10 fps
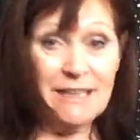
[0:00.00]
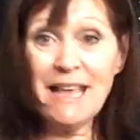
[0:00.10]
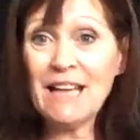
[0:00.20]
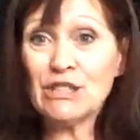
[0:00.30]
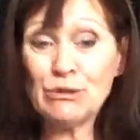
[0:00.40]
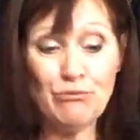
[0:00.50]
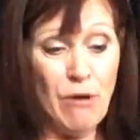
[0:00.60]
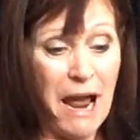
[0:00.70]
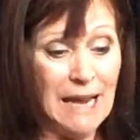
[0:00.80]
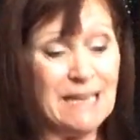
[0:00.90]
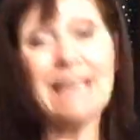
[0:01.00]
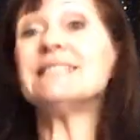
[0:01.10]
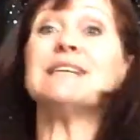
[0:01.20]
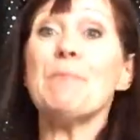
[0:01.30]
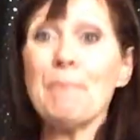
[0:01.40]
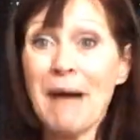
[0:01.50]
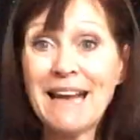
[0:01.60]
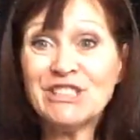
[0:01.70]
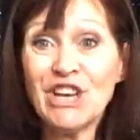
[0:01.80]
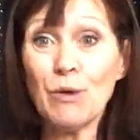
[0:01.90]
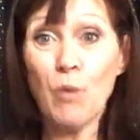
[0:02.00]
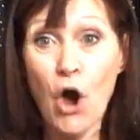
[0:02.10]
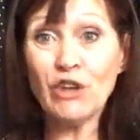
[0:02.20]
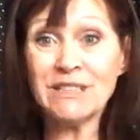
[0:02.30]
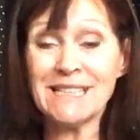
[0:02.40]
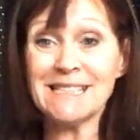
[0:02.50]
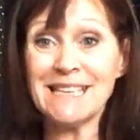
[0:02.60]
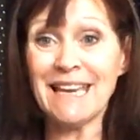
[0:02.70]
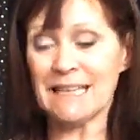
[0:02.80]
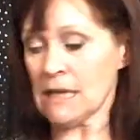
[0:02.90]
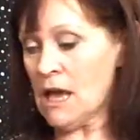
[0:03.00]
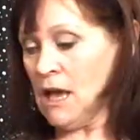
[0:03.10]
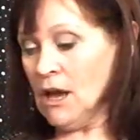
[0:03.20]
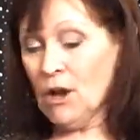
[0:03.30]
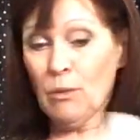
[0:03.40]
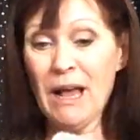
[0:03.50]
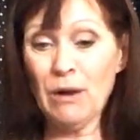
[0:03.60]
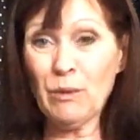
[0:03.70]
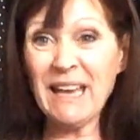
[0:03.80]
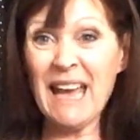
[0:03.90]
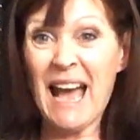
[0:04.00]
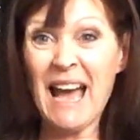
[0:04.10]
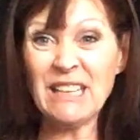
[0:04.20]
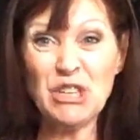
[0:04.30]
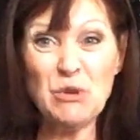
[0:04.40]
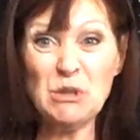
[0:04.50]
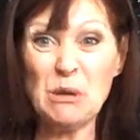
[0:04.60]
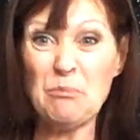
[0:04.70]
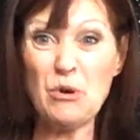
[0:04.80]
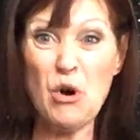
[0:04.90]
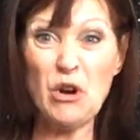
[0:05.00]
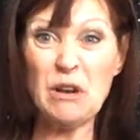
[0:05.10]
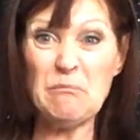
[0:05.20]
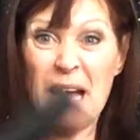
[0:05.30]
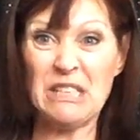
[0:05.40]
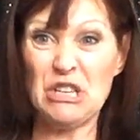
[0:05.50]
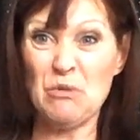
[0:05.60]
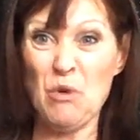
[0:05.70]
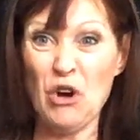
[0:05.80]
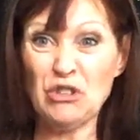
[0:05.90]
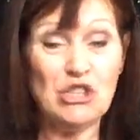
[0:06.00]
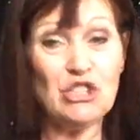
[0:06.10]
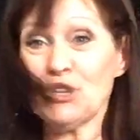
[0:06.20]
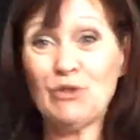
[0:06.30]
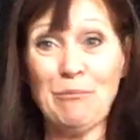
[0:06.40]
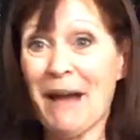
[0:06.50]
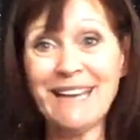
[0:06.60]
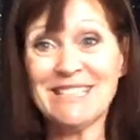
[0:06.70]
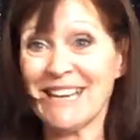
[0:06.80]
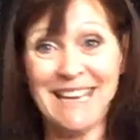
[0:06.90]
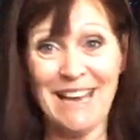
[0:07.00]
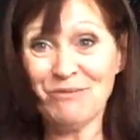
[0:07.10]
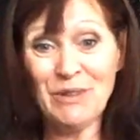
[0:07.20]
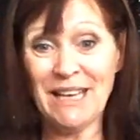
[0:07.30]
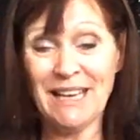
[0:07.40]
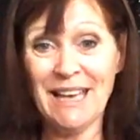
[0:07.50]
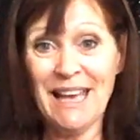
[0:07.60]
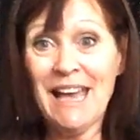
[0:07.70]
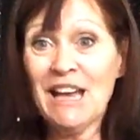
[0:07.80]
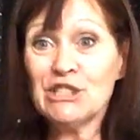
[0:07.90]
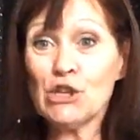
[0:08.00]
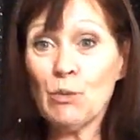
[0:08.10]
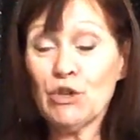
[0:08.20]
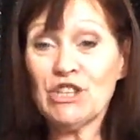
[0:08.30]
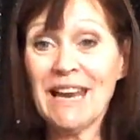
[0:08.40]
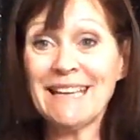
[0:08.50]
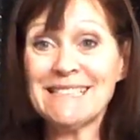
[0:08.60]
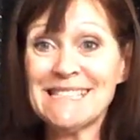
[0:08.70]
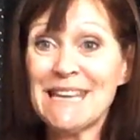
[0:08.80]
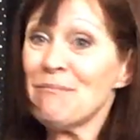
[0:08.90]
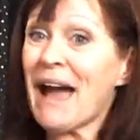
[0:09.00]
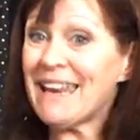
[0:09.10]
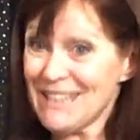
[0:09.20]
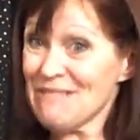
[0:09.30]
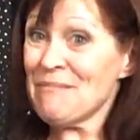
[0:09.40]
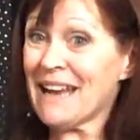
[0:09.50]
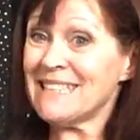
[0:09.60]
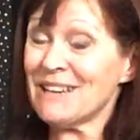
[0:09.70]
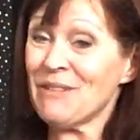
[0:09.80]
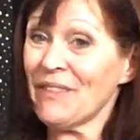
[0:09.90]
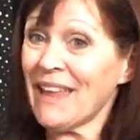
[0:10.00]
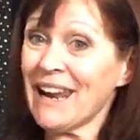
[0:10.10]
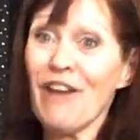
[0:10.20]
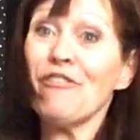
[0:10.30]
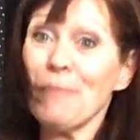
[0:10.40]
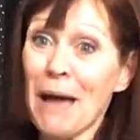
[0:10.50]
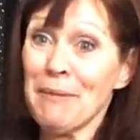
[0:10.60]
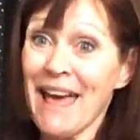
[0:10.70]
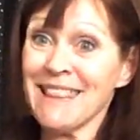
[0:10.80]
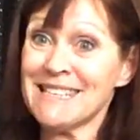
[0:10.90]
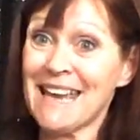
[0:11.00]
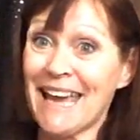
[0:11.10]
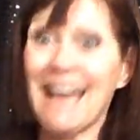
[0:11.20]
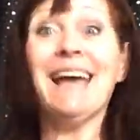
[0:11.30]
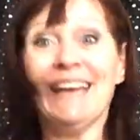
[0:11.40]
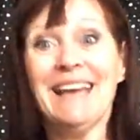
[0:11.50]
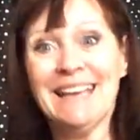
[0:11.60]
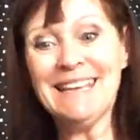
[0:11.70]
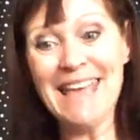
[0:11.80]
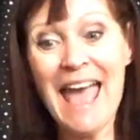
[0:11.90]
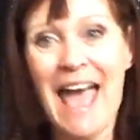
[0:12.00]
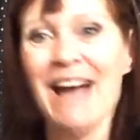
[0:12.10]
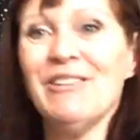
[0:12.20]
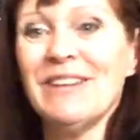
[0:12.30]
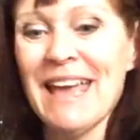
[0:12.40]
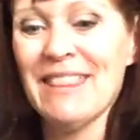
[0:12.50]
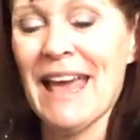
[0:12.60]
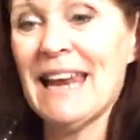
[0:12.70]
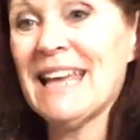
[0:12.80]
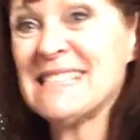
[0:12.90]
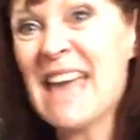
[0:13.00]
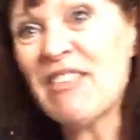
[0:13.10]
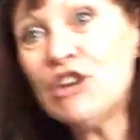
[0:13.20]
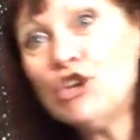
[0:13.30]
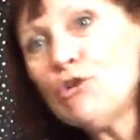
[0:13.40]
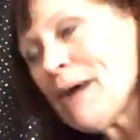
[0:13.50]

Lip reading: That's right, it's a magic wand, isn't it? Well, we can't use a broken magic wand to do the magic, can we? So would you like to see my new magic wand that I got for my birthday? Yeah, okay then, let's get the new